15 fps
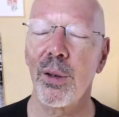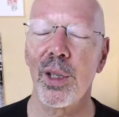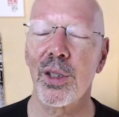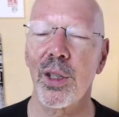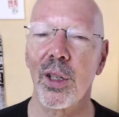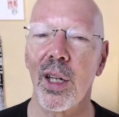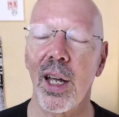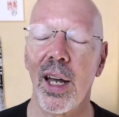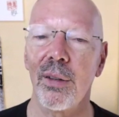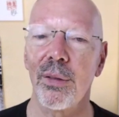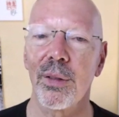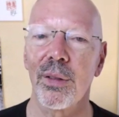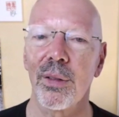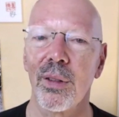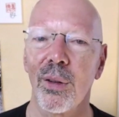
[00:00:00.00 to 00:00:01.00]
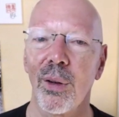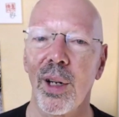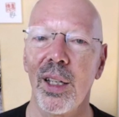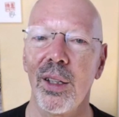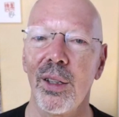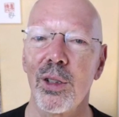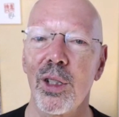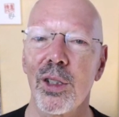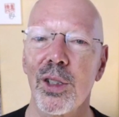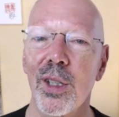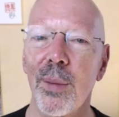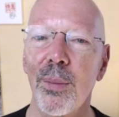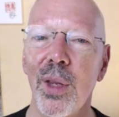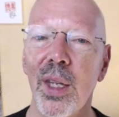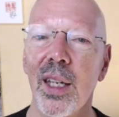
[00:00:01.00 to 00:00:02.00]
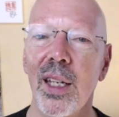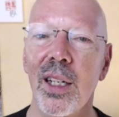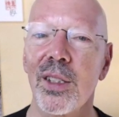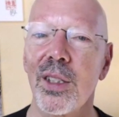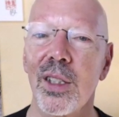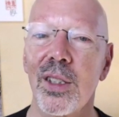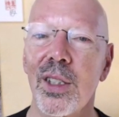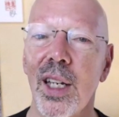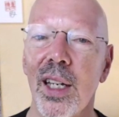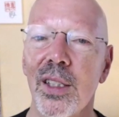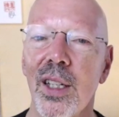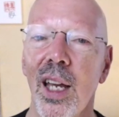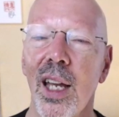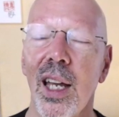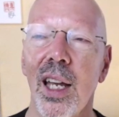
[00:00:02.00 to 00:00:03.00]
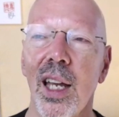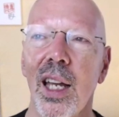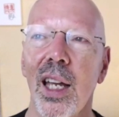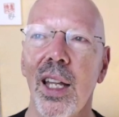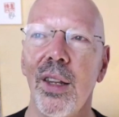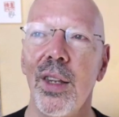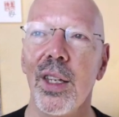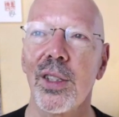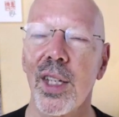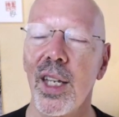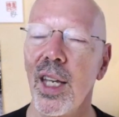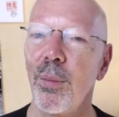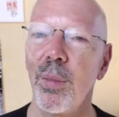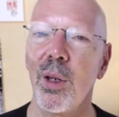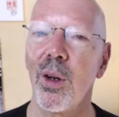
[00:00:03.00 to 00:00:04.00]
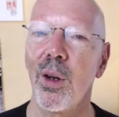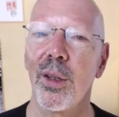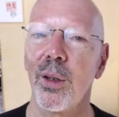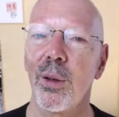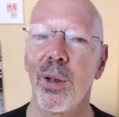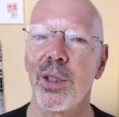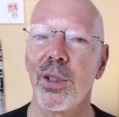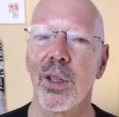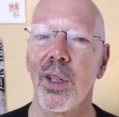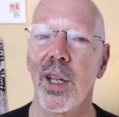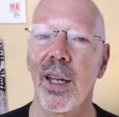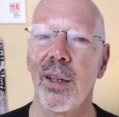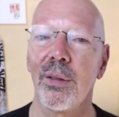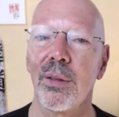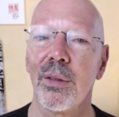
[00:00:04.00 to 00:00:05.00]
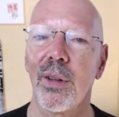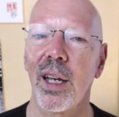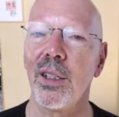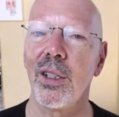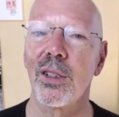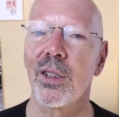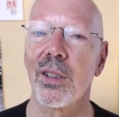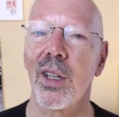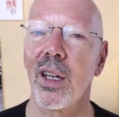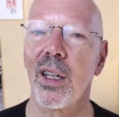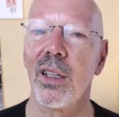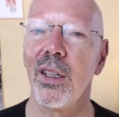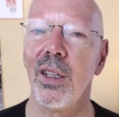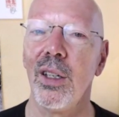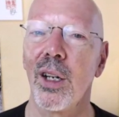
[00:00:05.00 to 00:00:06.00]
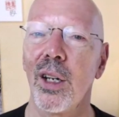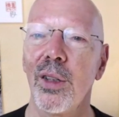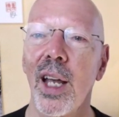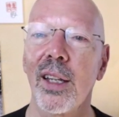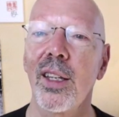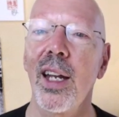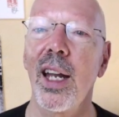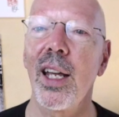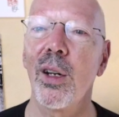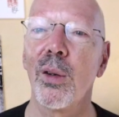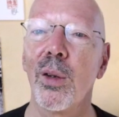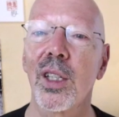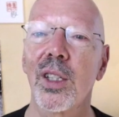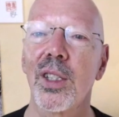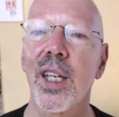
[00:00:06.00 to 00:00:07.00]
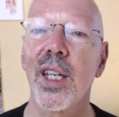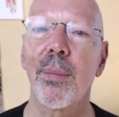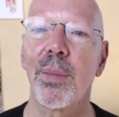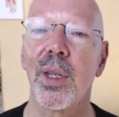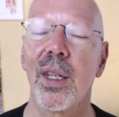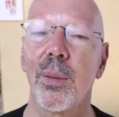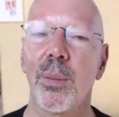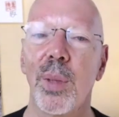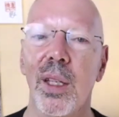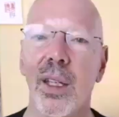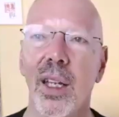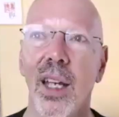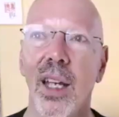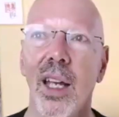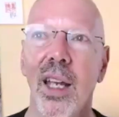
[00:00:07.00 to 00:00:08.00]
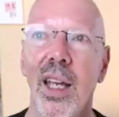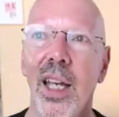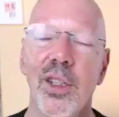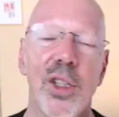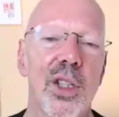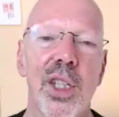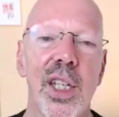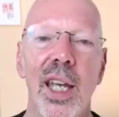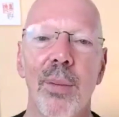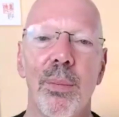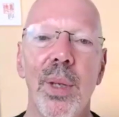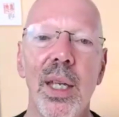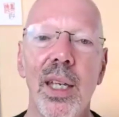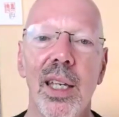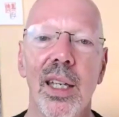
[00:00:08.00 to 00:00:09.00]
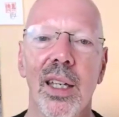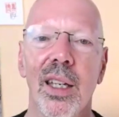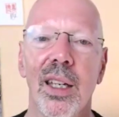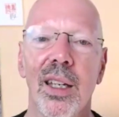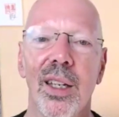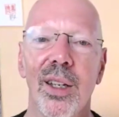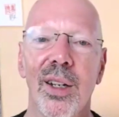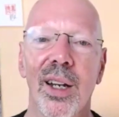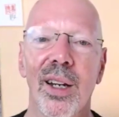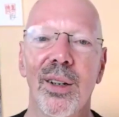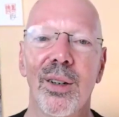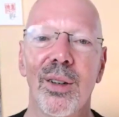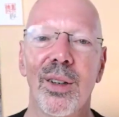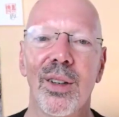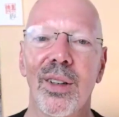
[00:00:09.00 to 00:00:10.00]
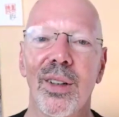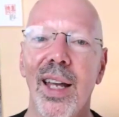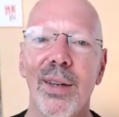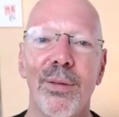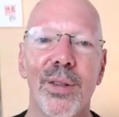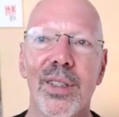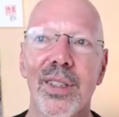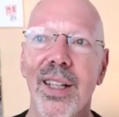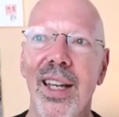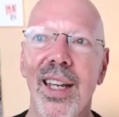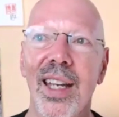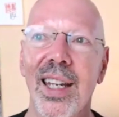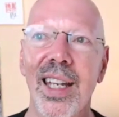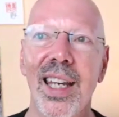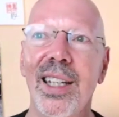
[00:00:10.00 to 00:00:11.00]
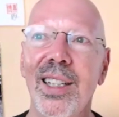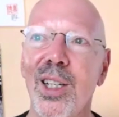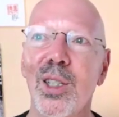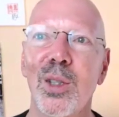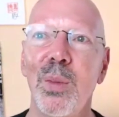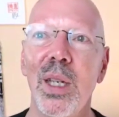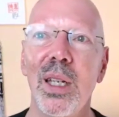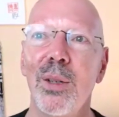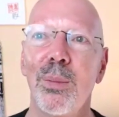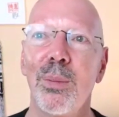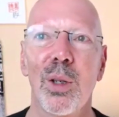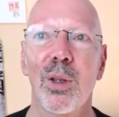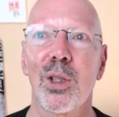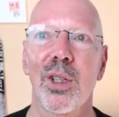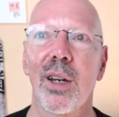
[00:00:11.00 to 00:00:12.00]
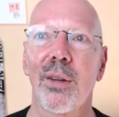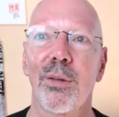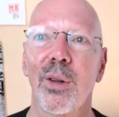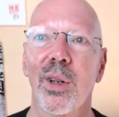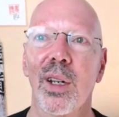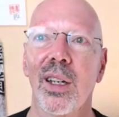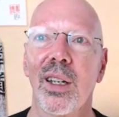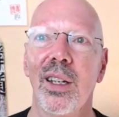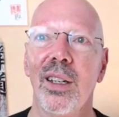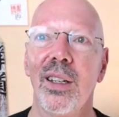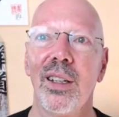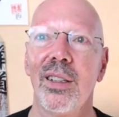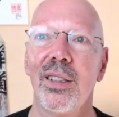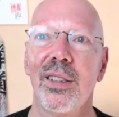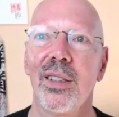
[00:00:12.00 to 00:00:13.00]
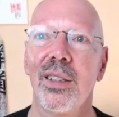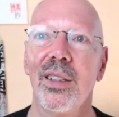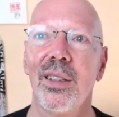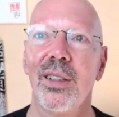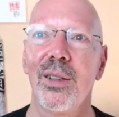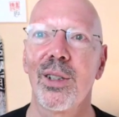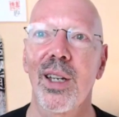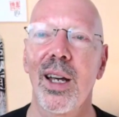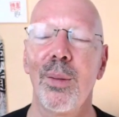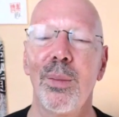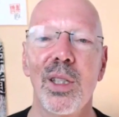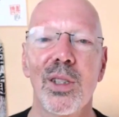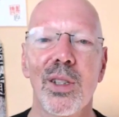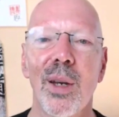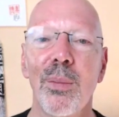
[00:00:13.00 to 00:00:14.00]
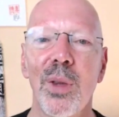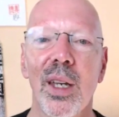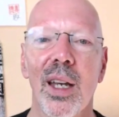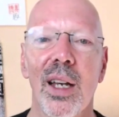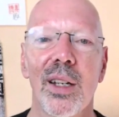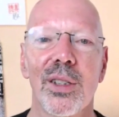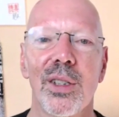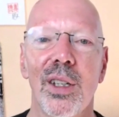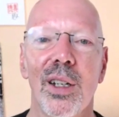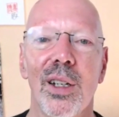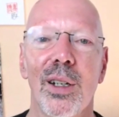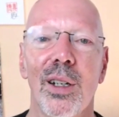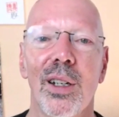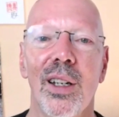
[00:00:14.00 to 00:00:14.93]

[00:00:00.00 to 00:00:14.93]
is to life, right? There's just something in us that says, this can't be all there is to life. I just, you know, not that I don't accept it, but it just can't be, you know, life is like, it can't just be pure suffering. It, it's, there's got to be something else here.